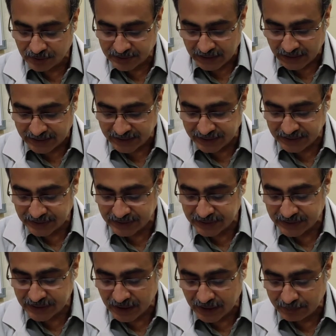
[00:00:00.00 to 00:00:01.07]
on
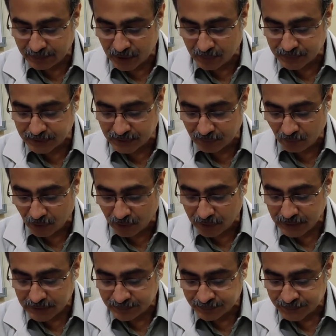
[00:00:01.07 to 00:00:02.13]
anterior abdominal
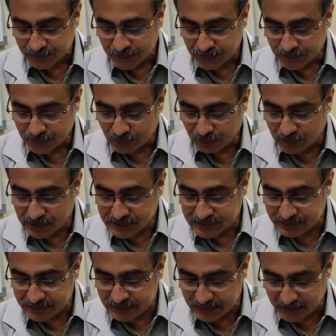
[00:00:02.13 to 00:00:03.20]
wall
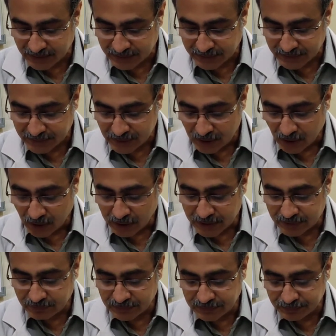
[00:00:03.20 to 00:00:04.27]
towards midline
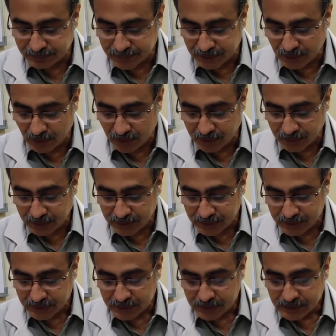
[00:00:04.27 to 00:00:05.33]
or even beyond
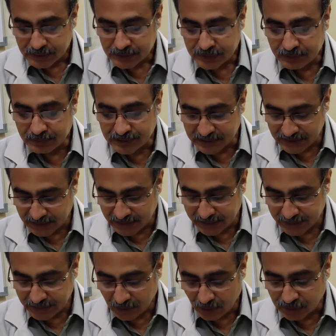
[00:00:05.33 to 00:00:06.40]
the
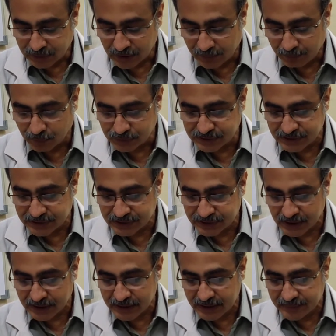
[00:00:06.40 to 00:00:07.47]
midline on the opposite
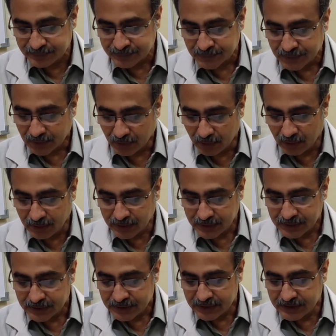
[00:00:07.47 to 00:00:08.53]
side, or
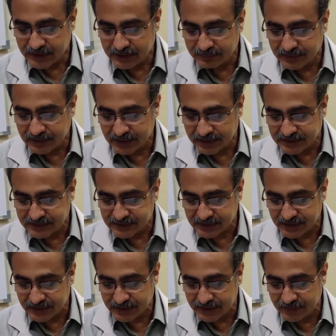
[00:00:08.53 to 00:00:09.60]
it can be
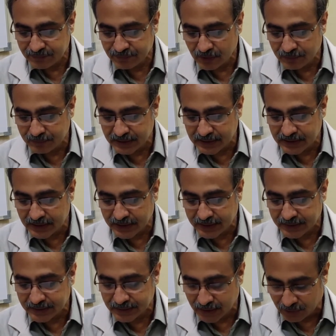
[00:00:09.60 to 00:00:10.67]
extended from
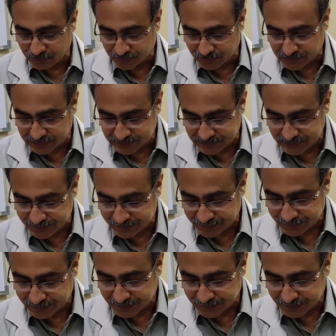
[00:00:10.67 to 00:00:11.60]
midline downwards.